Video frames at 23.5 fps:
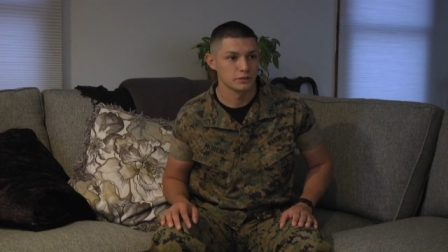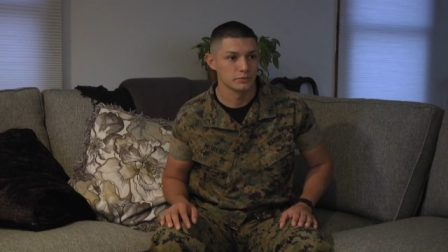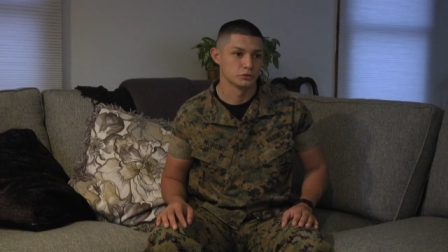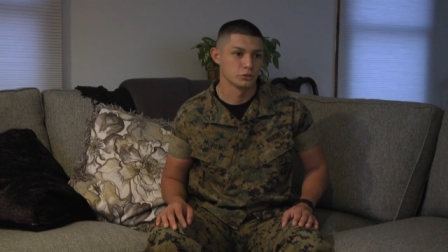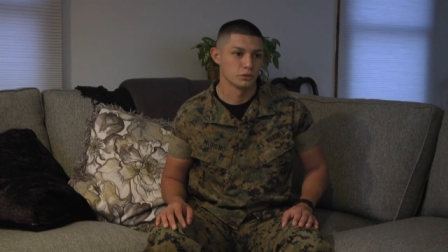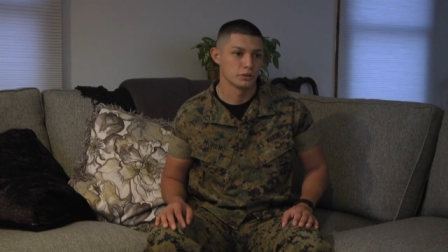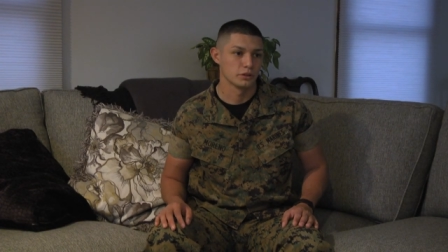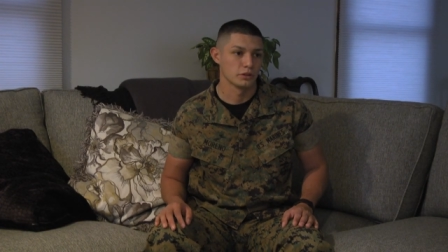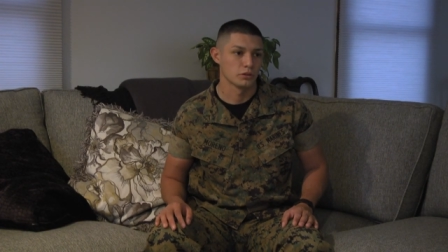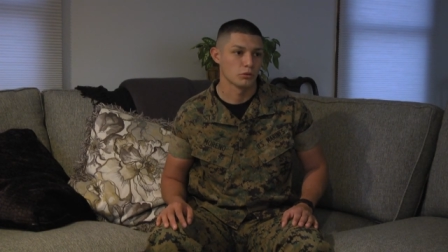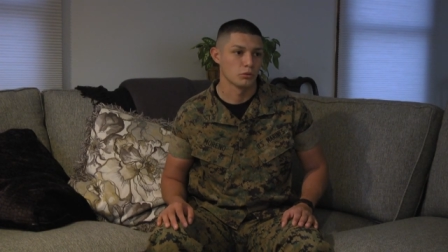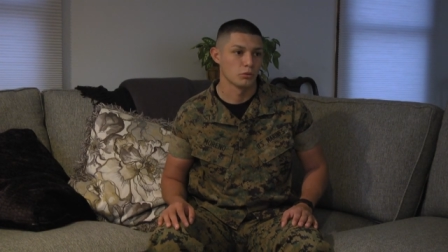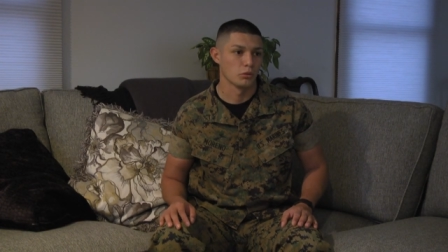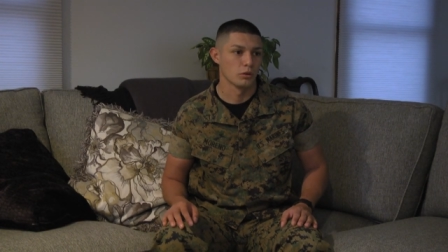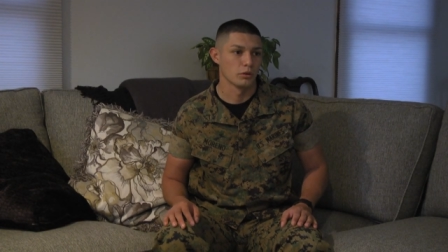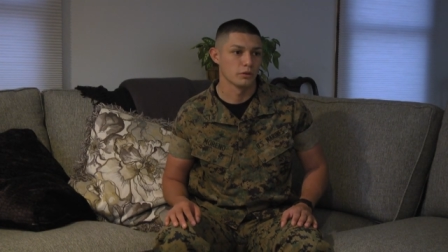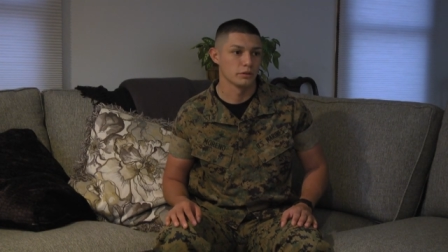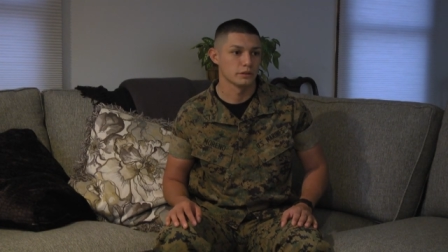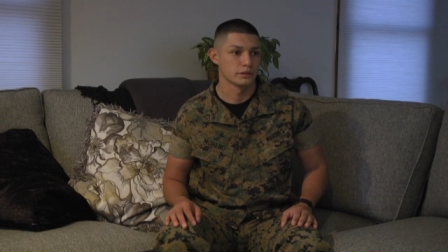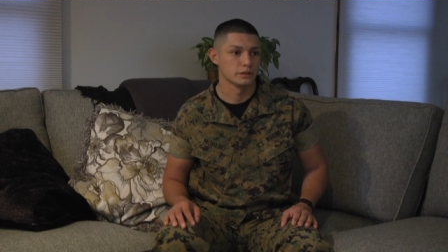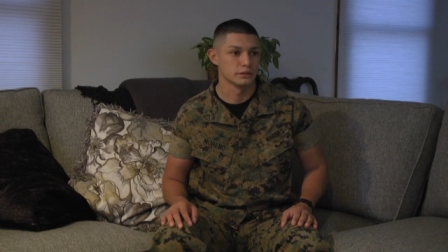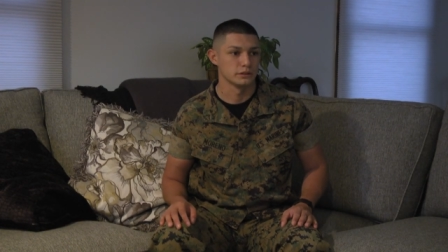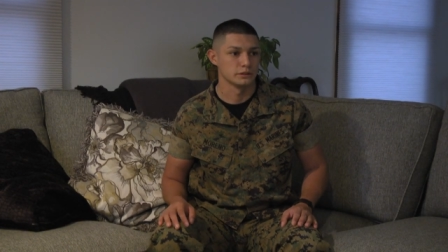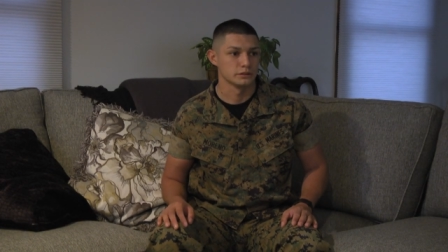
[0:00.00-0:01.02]
Joined the Corps
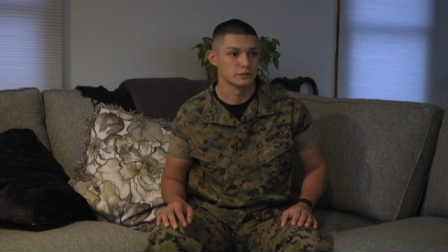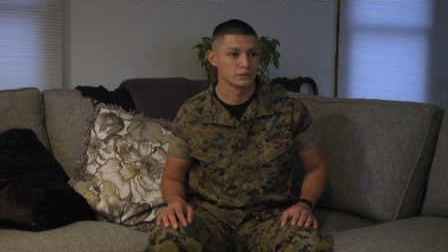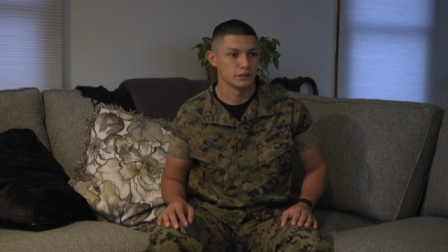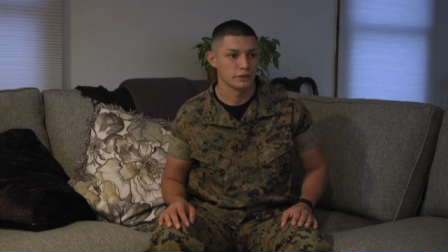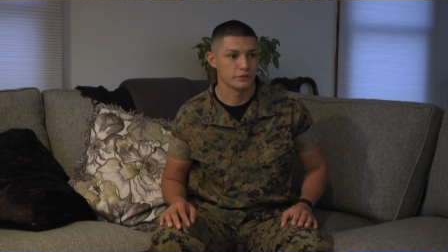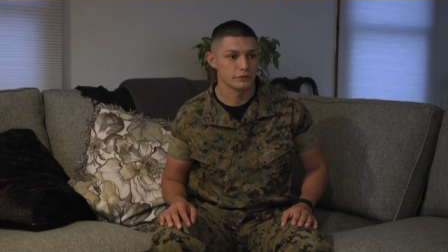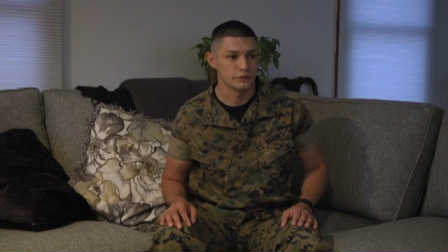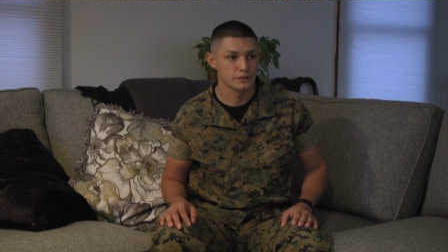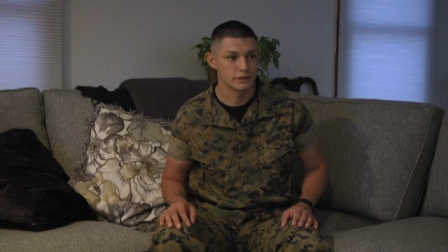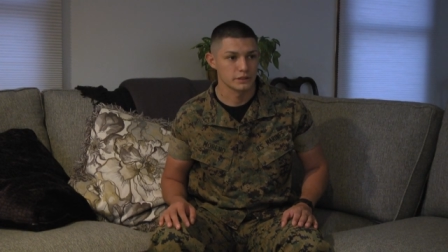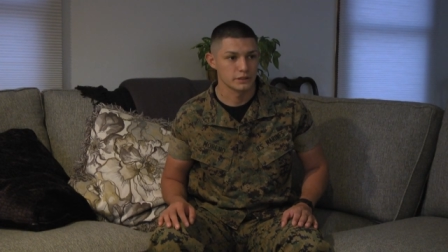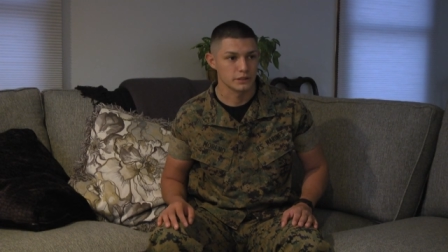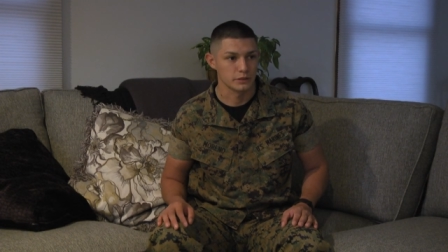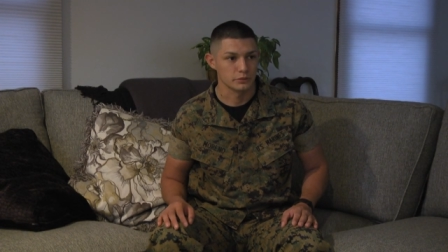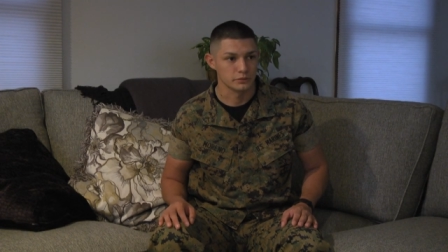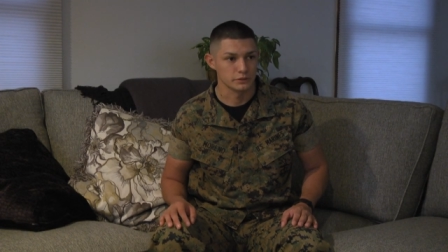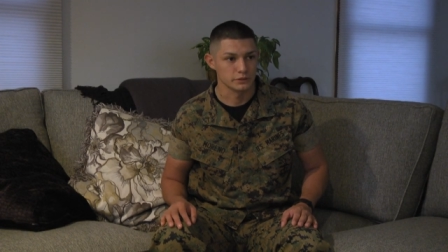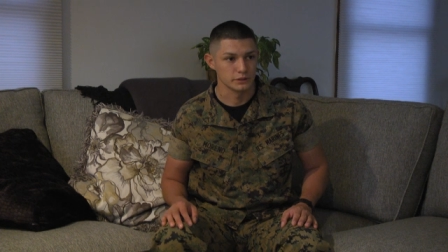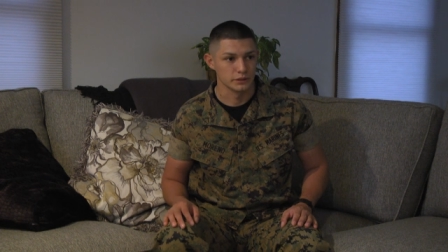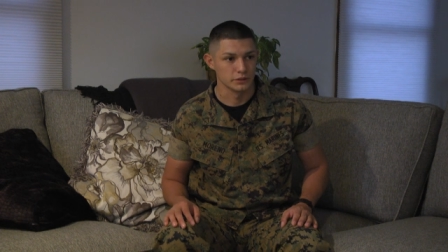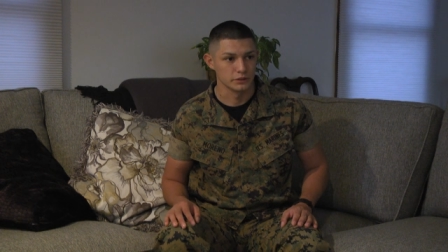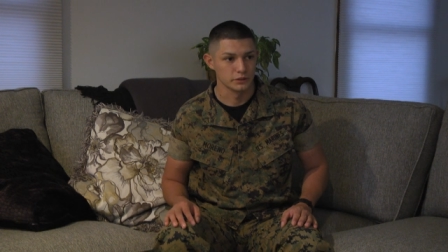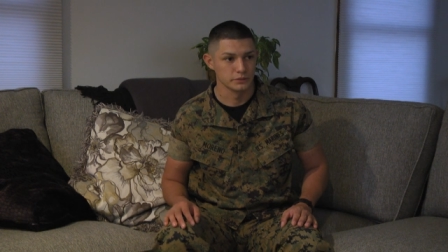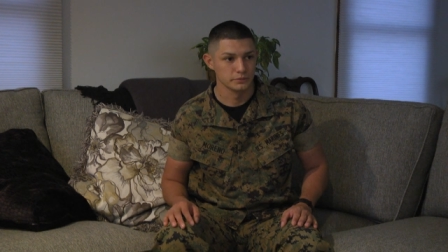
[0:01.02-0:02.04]
because ever since I was
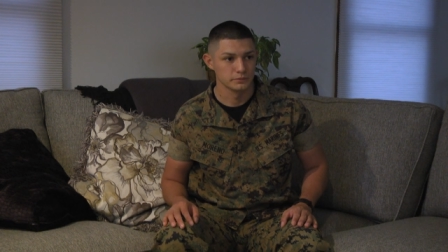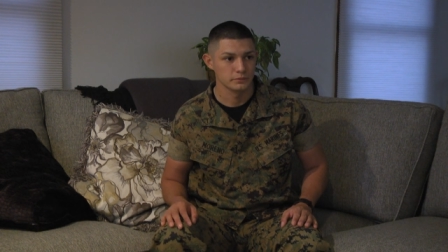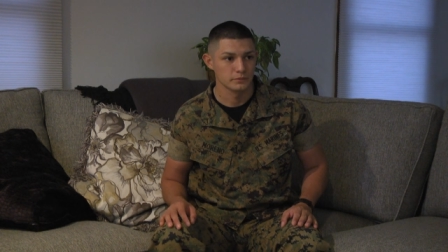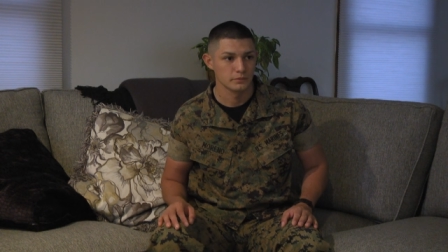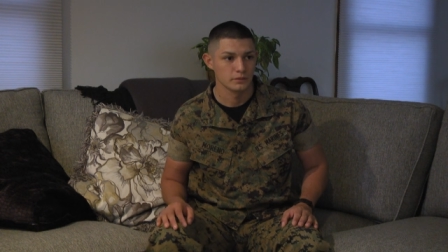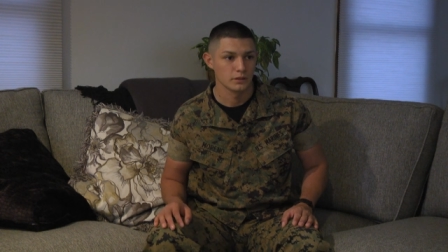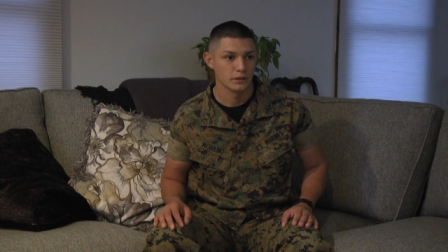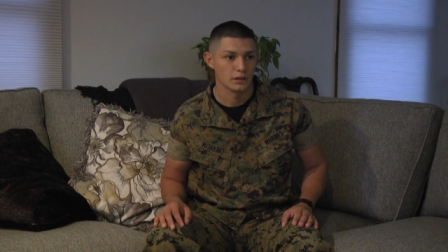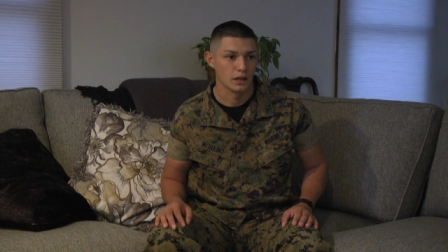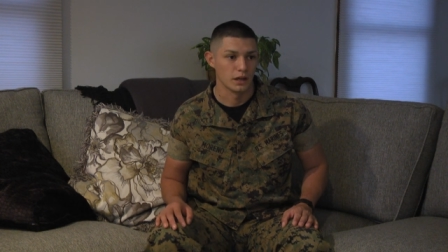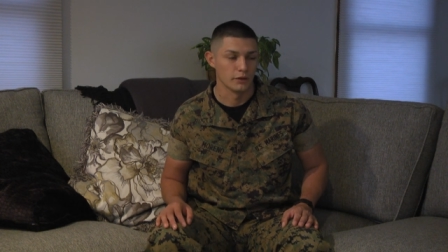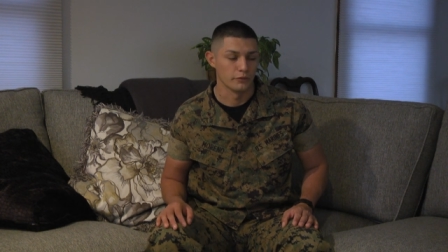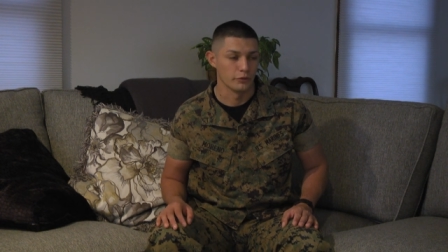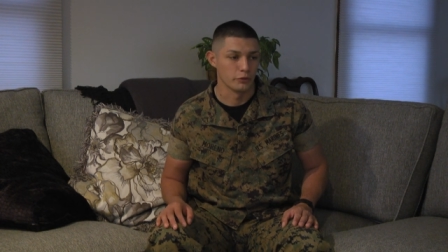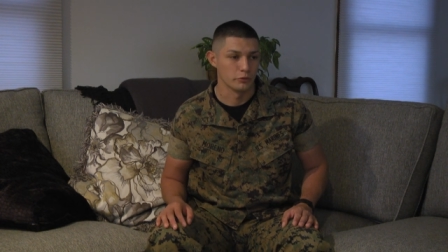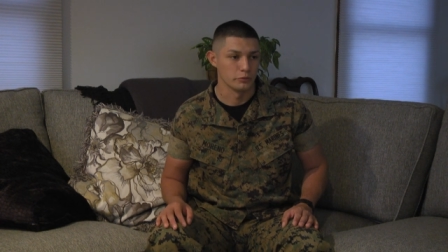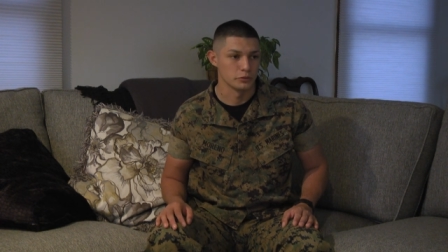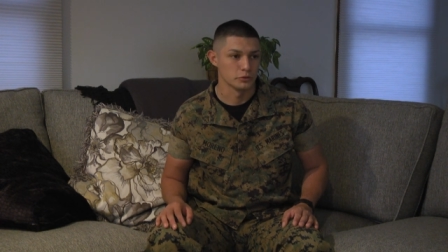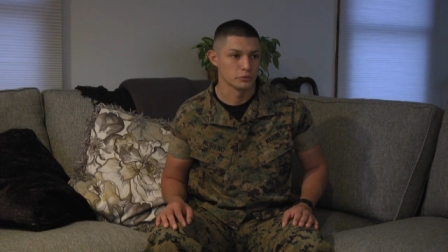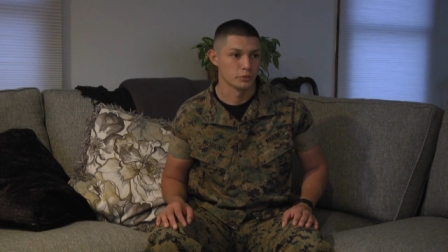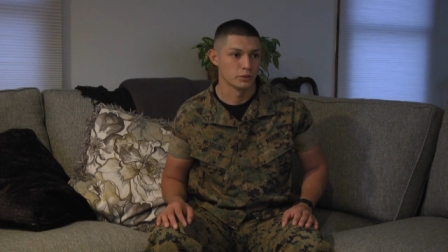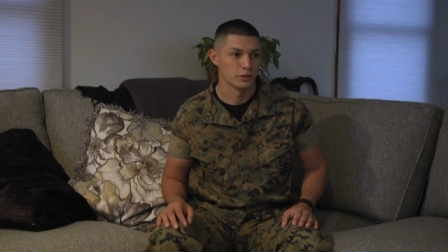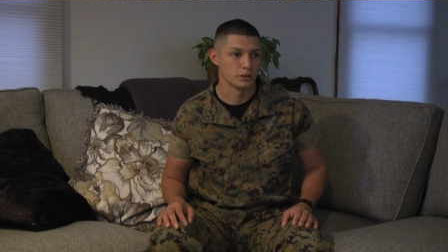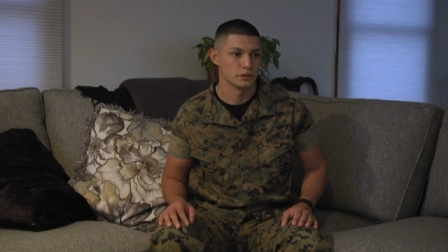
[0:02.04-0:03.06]
little, I've
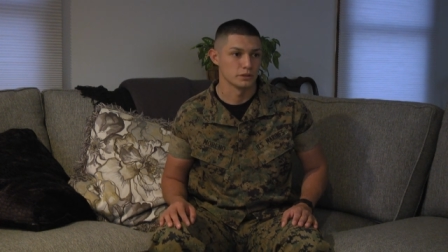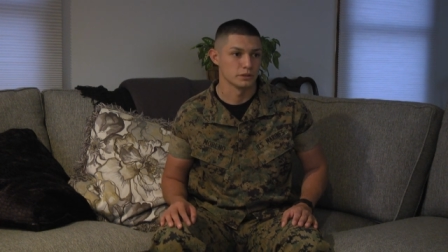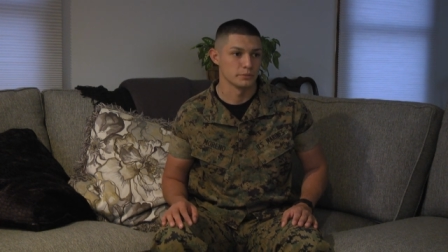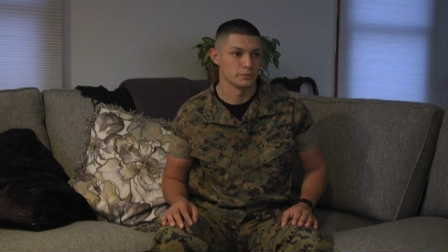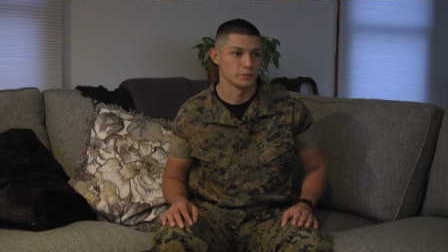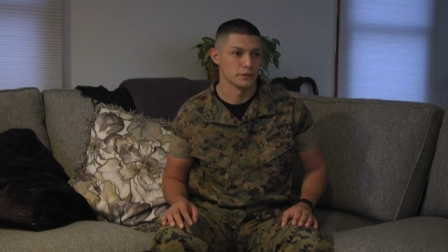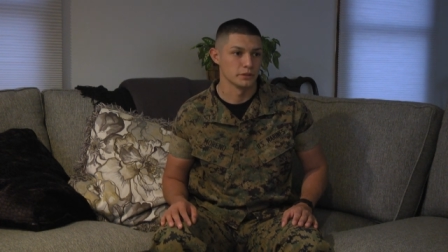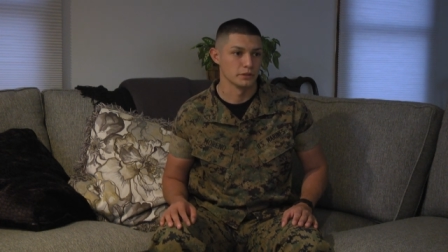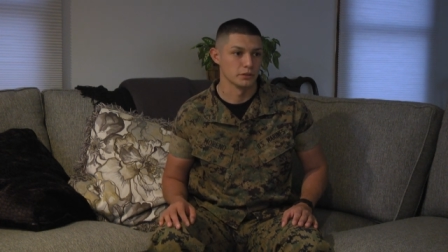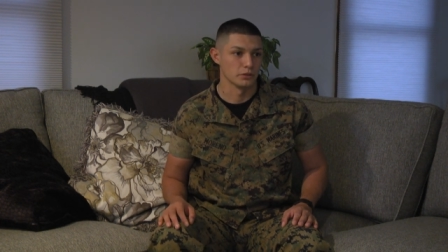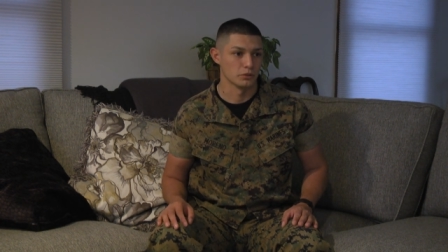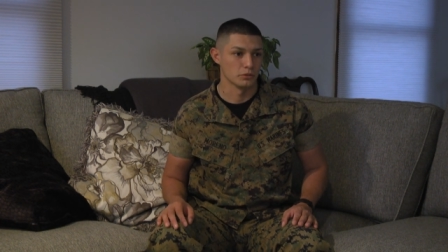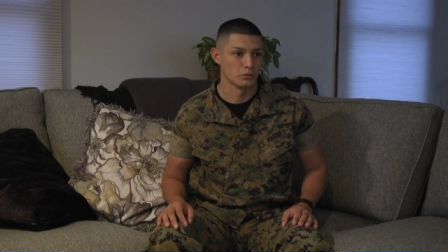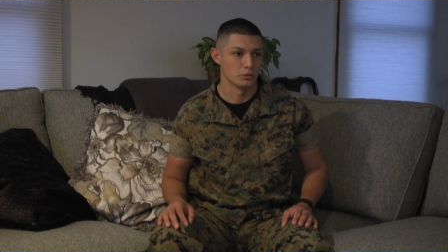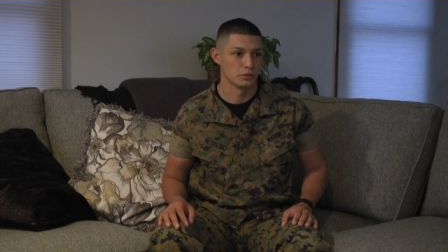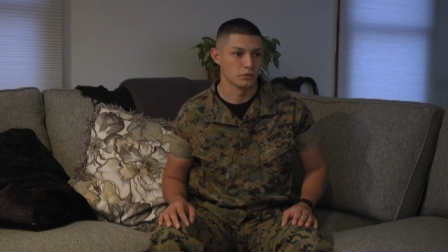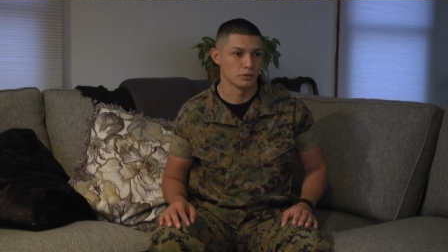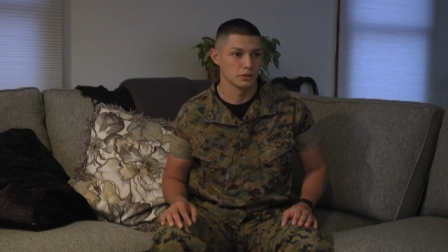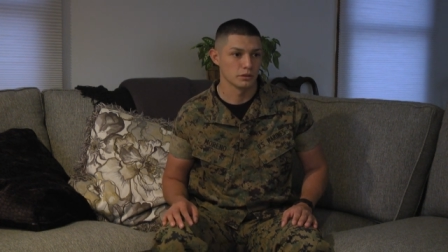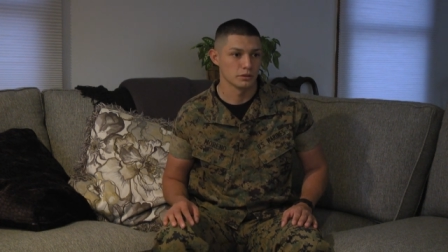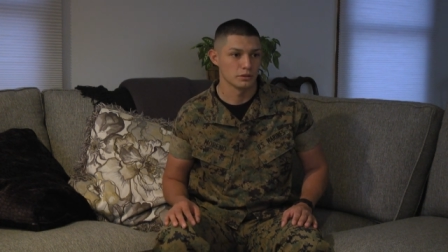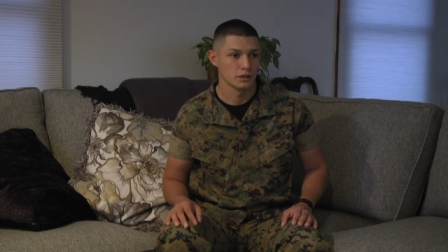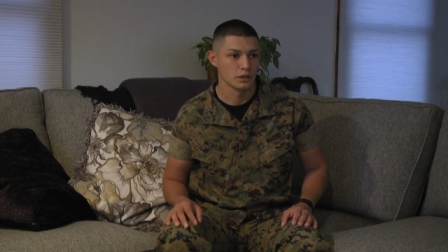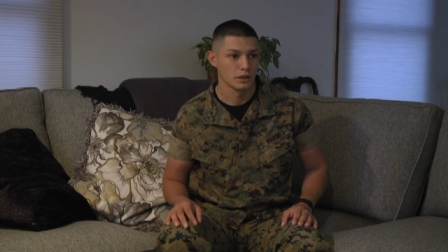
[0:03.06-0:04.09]
always wanted to be in the
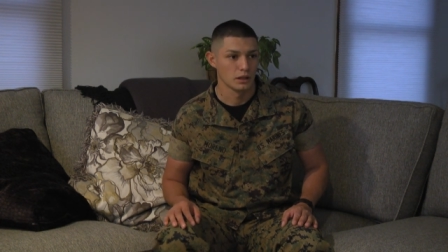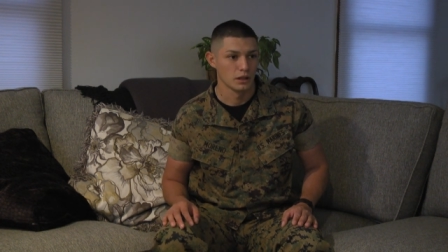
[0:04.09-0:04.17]
Corps